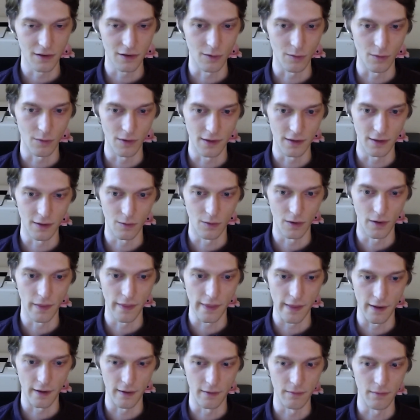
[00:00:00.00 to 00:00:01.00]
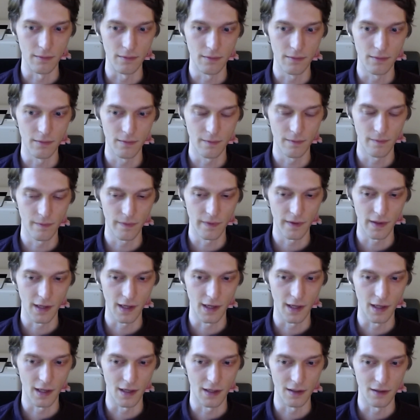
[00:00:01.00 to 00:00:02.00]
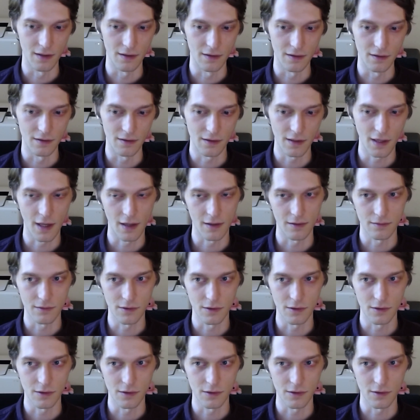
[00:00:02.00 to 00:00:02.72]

the way they want them. And yeah,